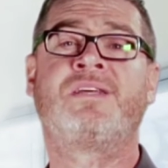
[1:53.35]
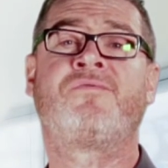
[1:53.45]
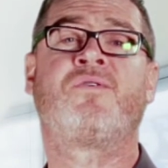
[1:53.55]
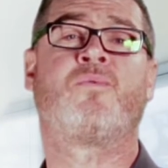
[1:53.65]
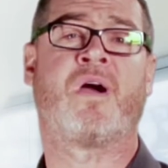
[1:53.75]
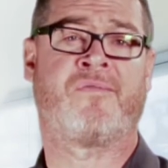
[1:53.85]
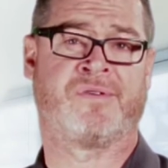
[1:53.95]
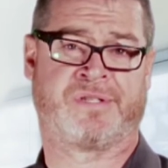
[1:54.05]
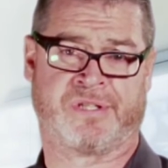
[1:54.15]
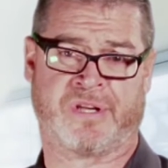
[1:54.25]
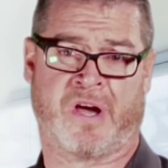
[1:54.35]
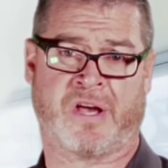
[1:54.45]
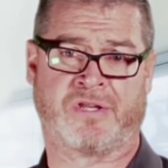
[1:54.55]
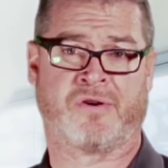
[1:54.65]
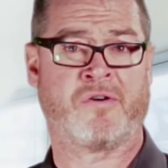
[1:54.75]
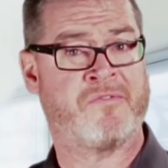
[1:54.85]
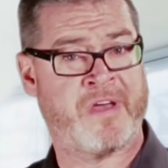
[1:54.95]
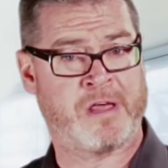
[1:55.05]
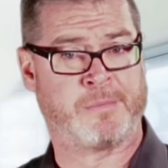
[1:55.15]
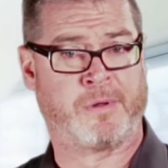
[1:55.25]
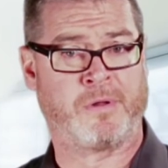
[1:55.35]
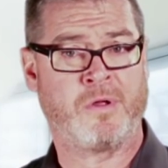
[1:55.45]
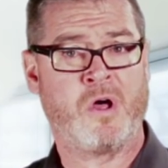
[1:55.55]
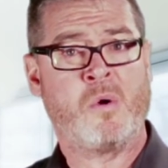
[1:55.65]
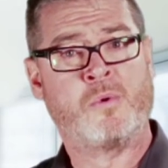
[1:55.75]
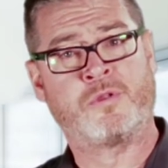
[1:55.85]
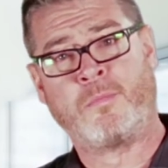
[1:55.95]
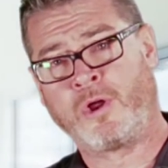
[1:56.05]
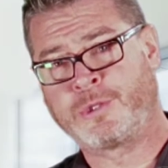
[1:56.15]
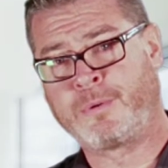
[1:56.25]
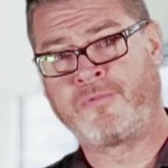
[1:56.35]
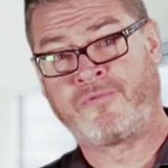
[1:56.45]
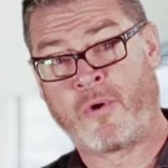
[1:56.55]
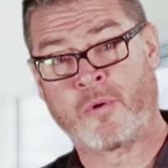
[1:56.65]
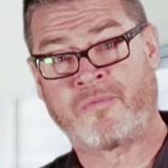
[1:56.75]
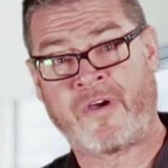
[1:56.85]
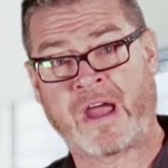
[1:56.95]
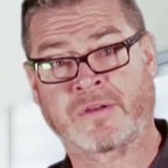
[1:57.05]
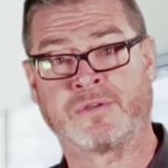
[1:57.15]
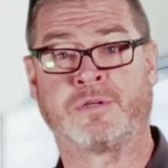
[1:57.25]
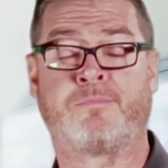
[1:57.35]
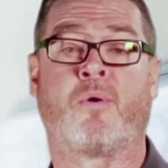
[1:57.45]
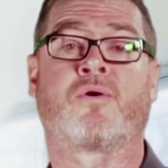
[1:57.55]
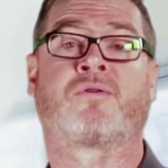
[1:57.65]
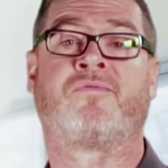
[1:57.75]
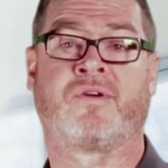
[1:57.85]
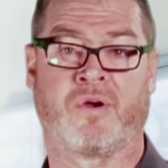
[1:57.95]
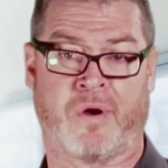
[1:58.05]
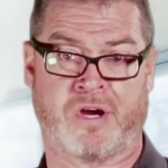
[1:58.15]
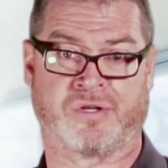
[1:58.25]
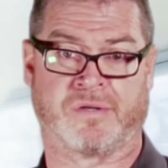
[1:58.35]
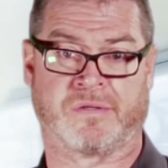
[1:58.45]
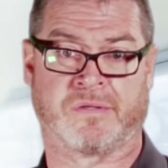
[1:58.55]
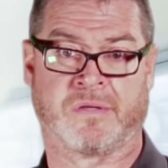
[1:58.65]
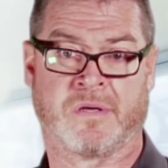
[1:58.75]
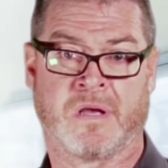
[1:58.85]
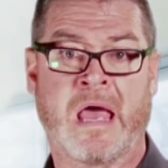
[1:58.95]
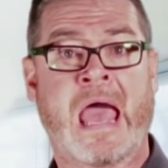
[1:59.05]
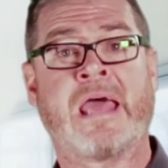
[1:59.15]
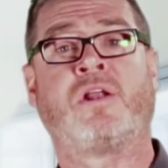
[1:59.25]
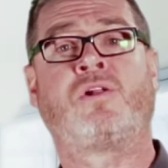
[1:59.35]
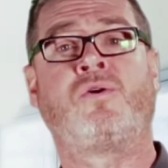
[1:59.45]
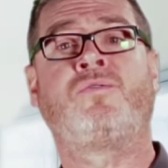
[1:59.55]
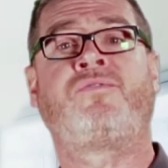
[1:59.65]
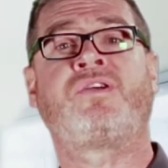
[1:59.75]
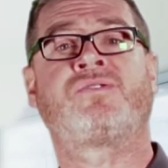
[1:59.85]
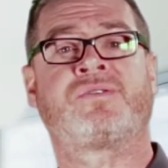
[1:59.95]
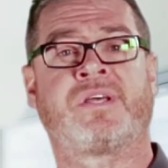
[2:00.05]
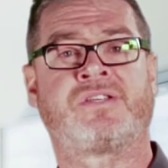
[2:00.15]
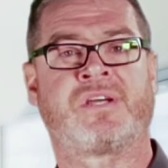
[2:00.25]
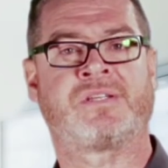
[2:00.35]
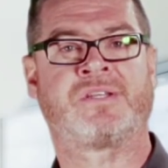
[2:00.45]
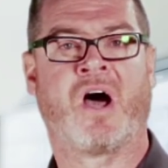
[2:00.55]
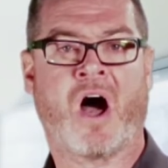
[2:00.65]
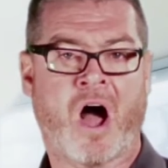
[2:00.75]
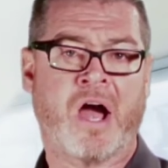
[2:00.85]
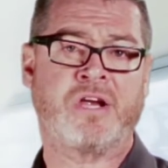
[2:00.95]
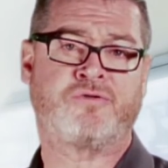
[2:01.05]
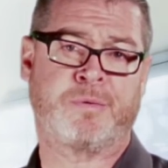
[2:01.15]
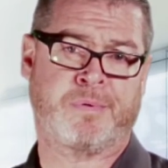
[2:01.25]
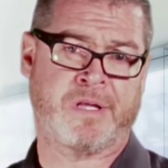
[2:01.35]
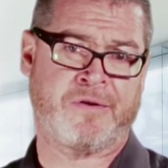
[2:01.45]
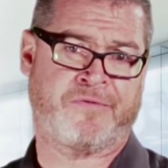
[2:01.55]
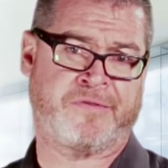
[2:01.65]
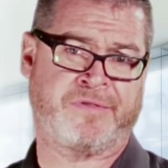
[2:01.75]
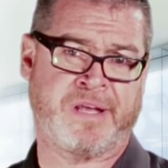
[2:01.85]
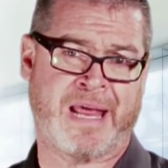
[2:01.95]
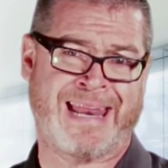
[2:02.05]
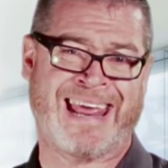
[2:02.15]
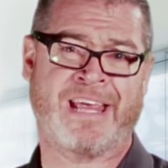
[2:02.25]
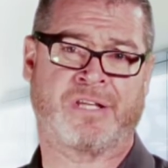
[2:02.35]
different reference designs are available with multiple form factors and port configurations, and include features such as IEEE 1588